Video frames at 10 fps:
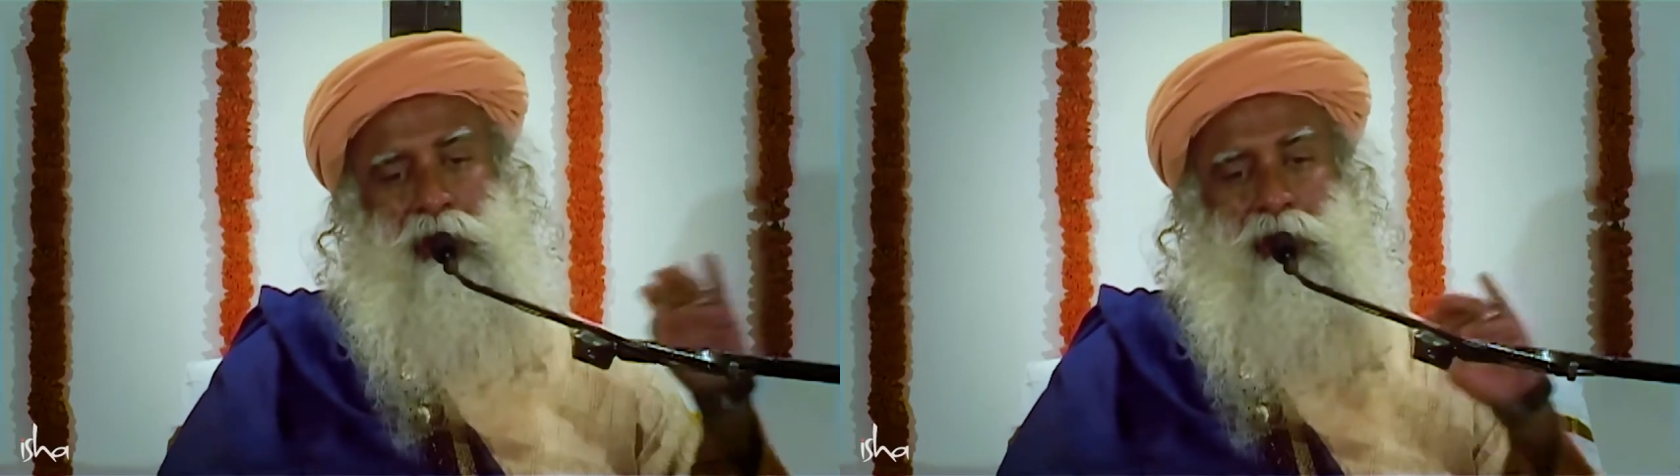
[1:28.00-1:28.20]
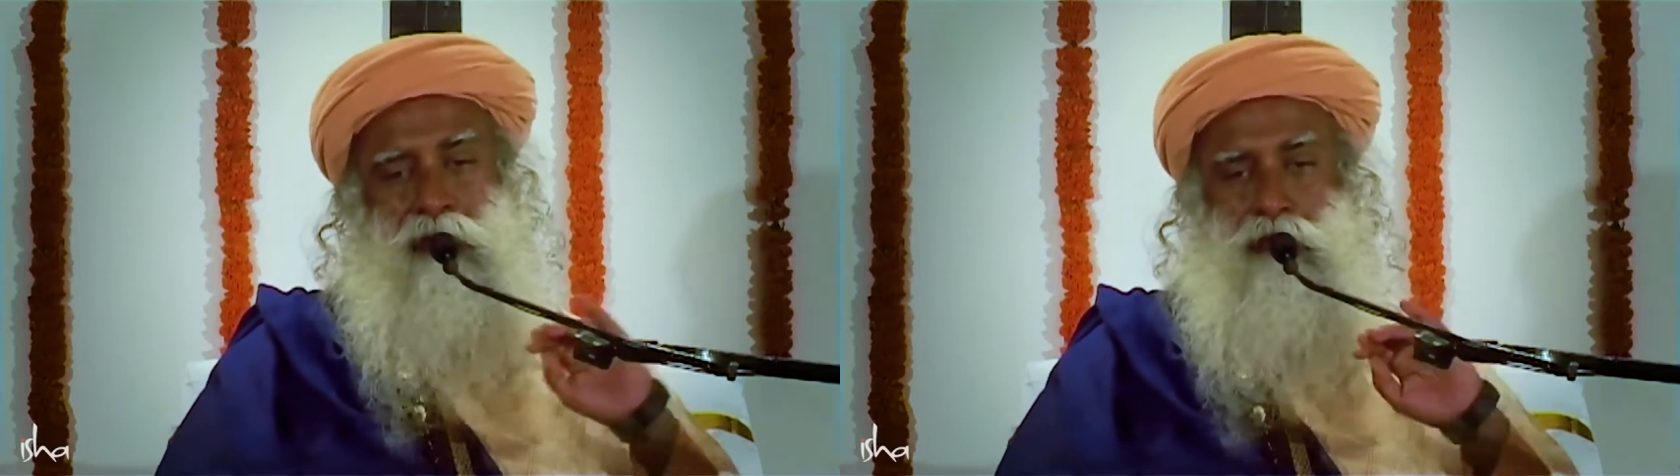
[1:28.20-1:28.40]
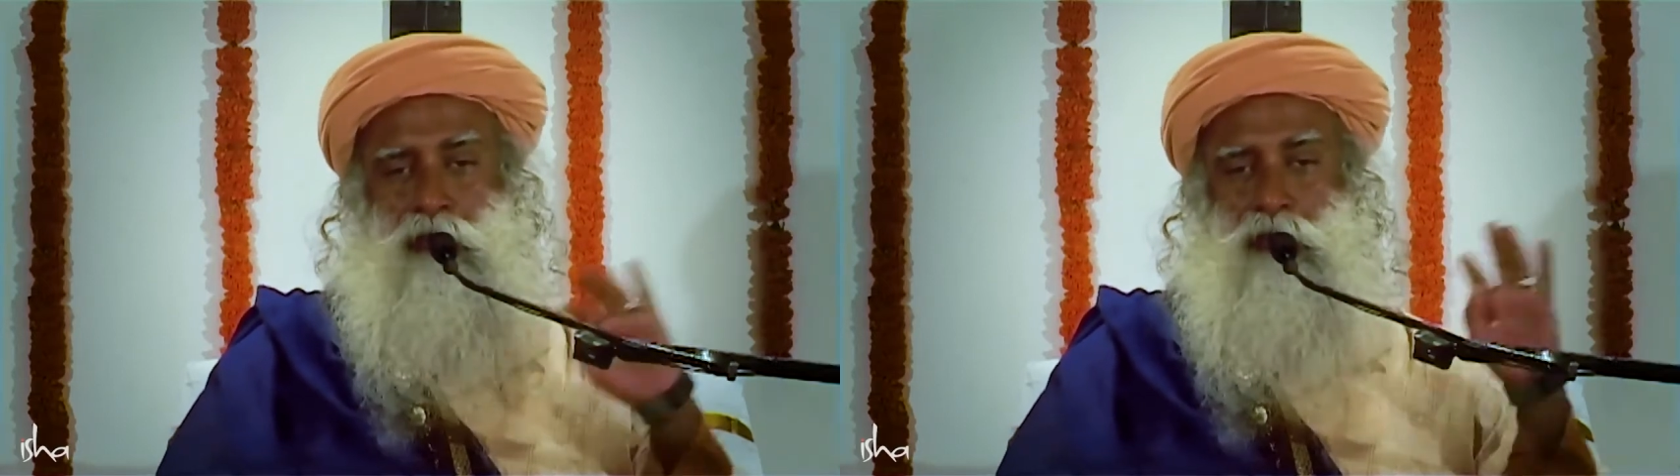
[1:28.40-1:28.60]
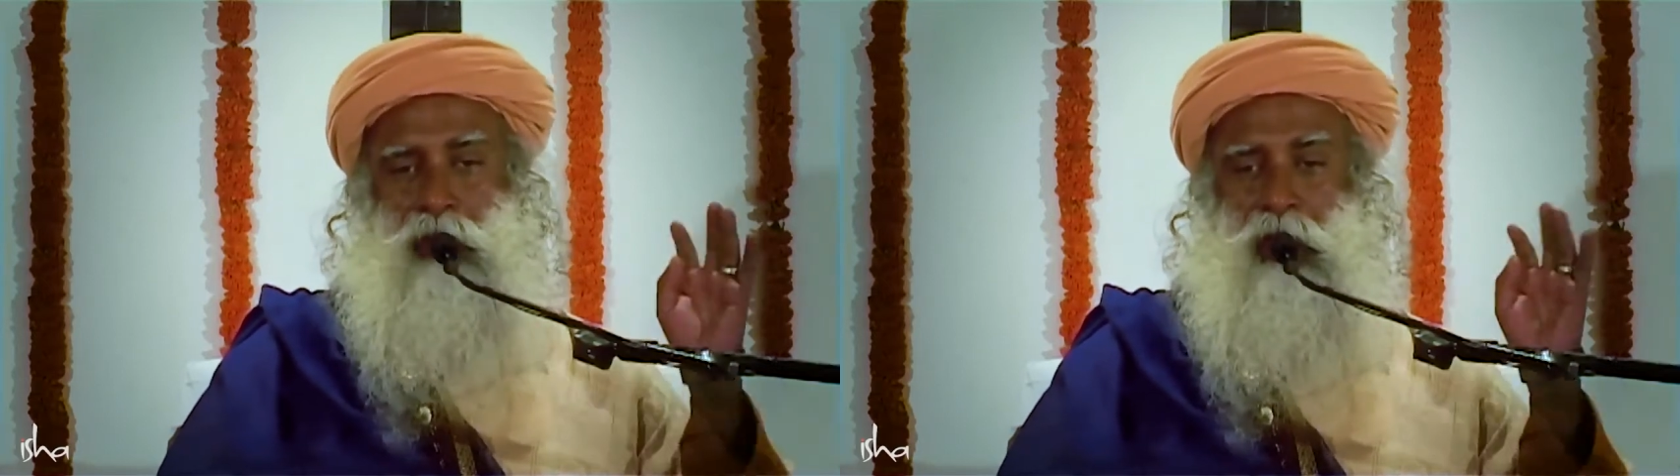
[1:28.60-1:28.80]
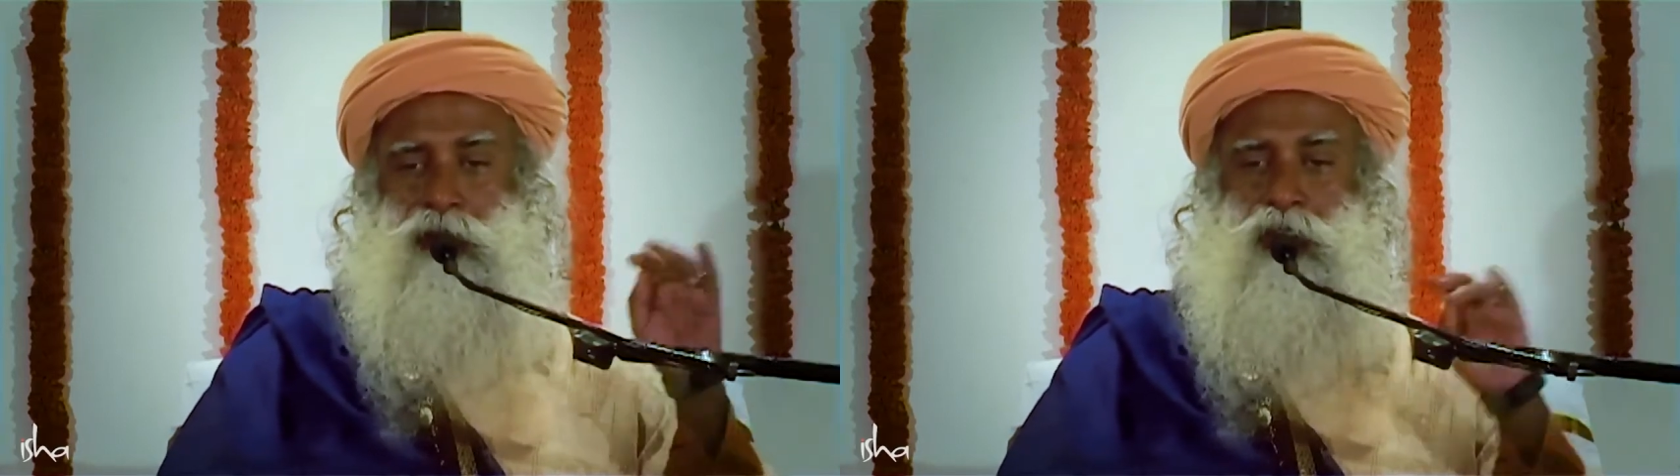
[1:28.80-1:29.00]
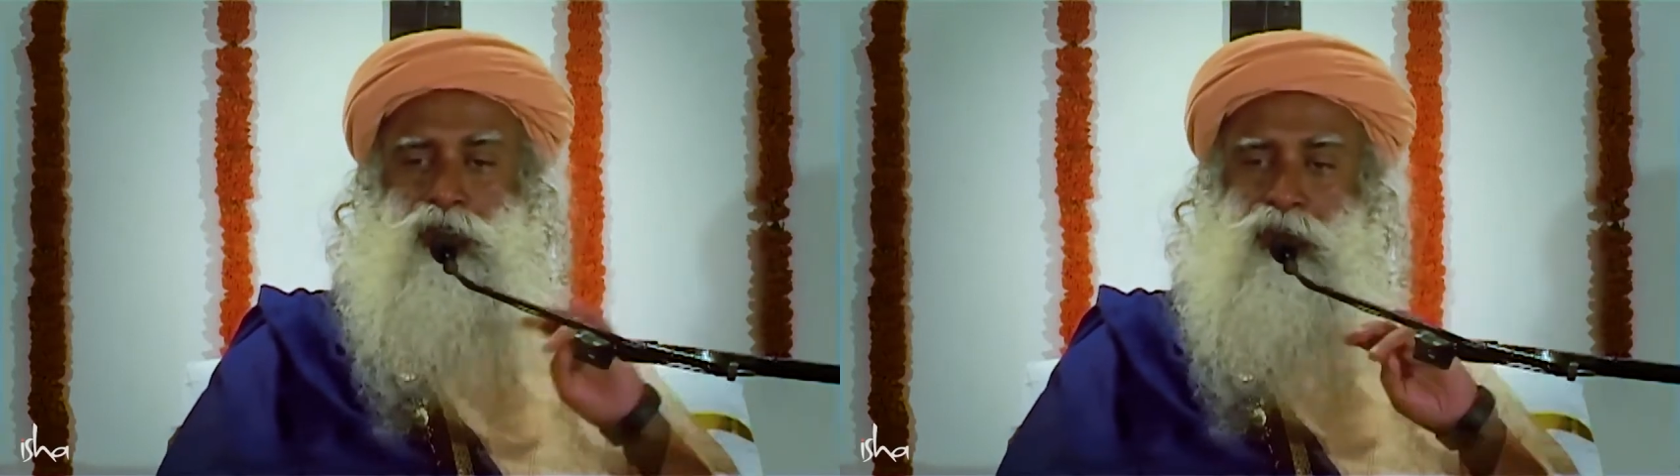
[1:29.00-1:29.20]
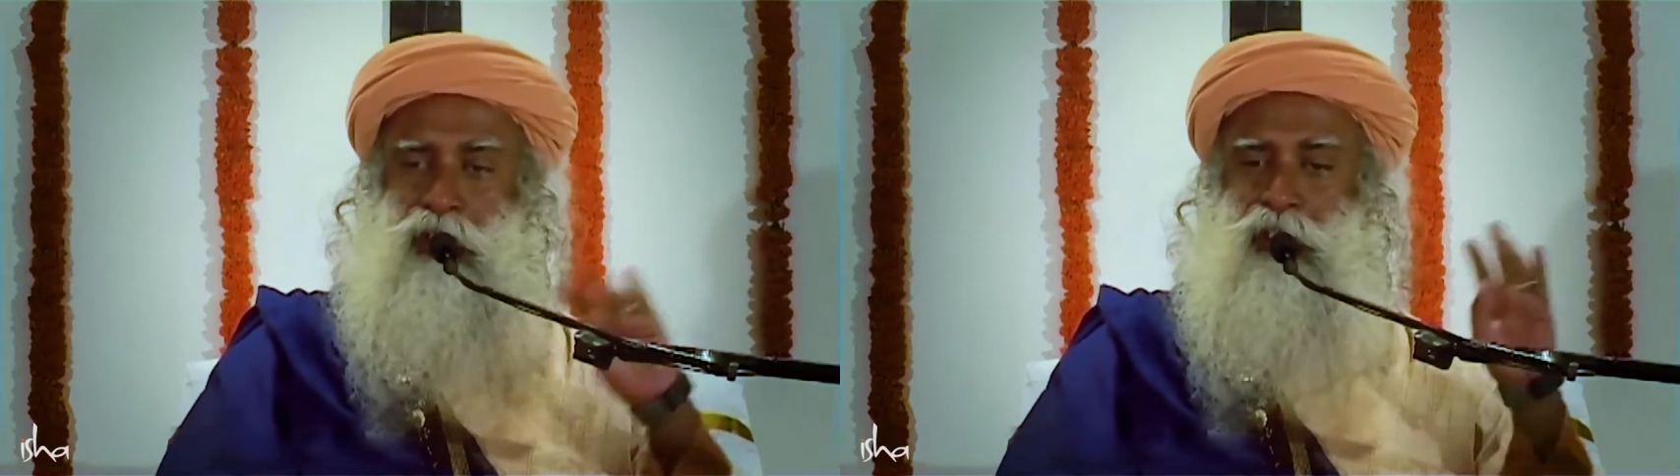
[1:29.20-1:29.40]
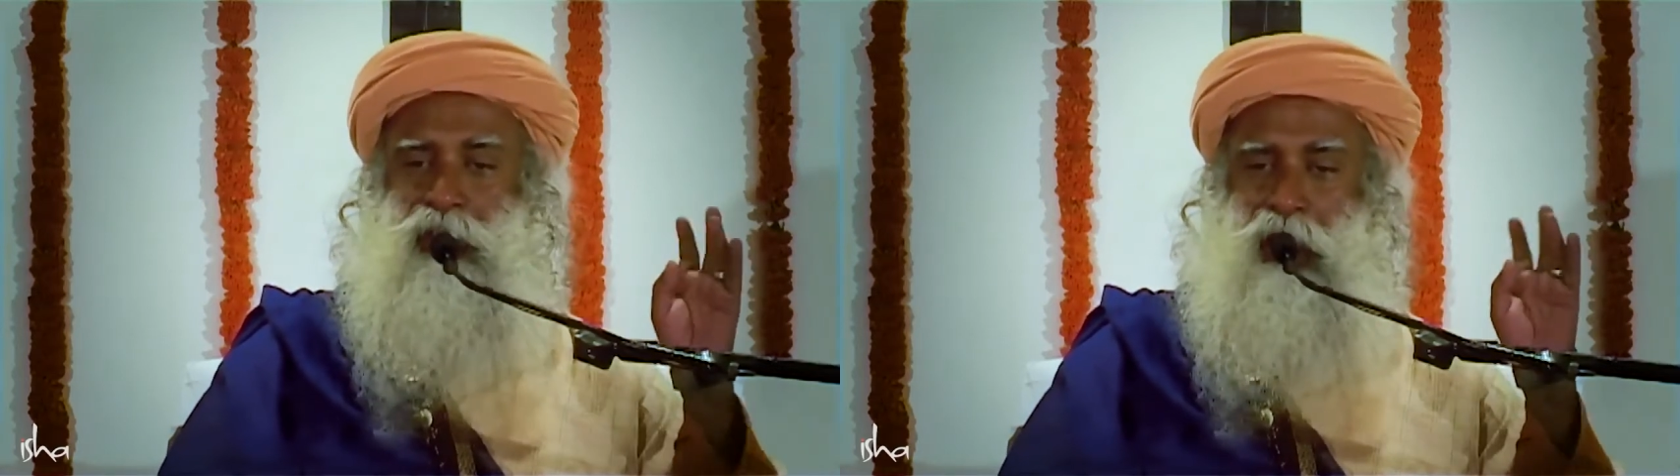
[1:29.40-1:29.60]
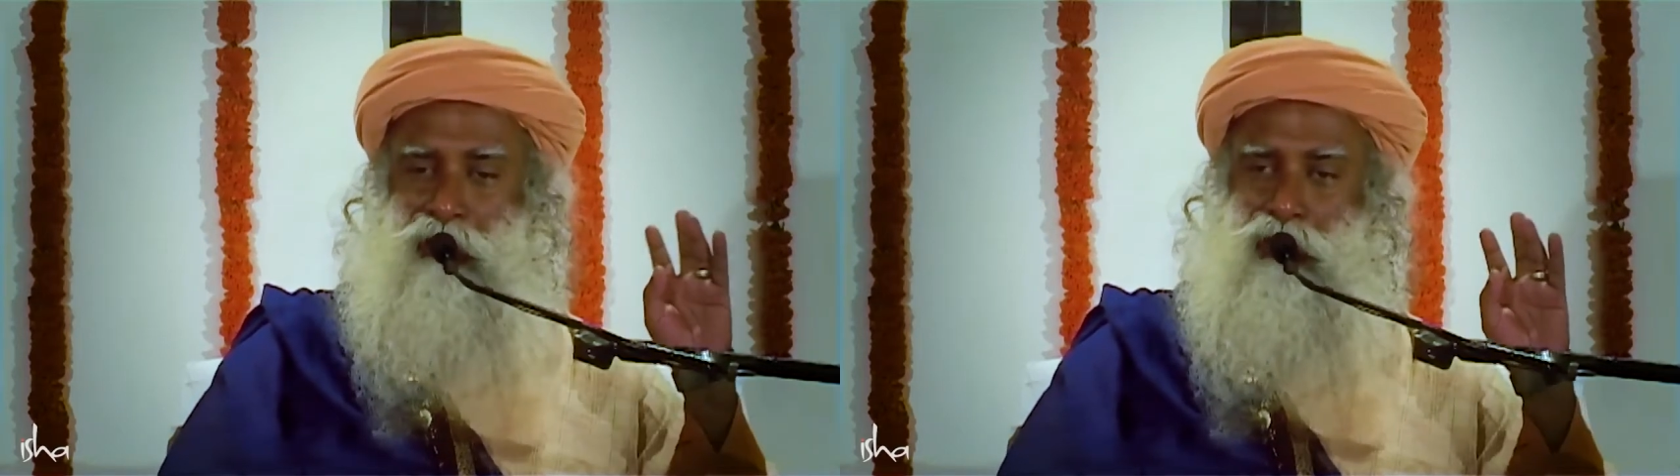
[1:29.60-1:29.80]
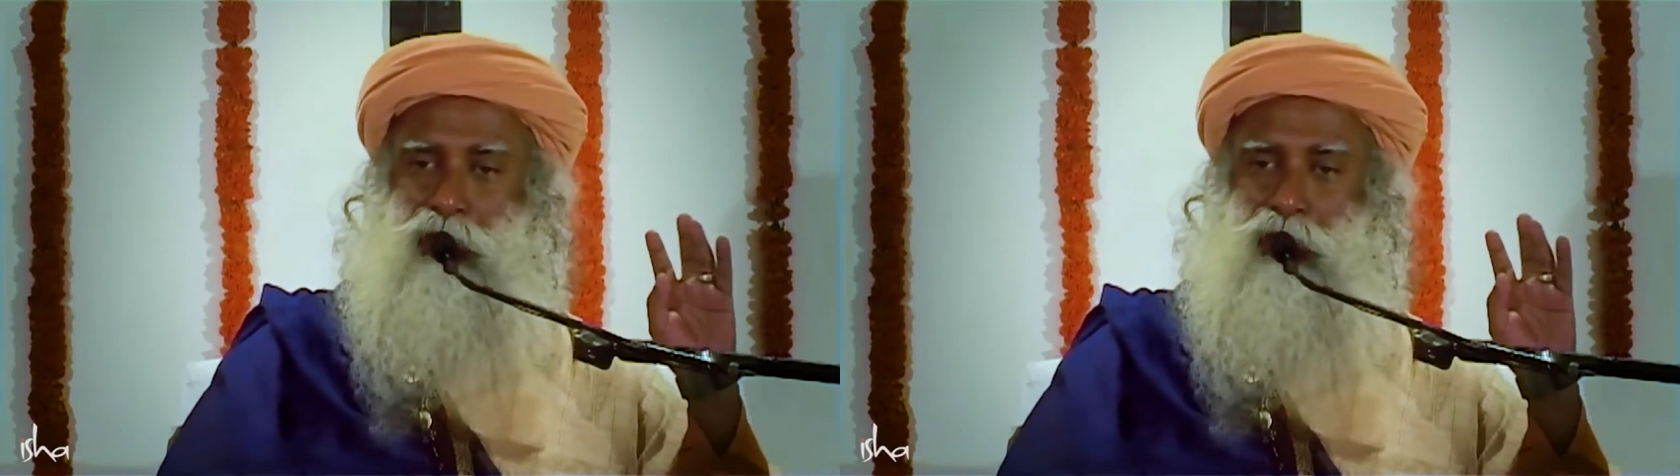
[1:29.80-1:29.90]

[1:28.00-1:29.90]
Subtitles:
4000 to 6000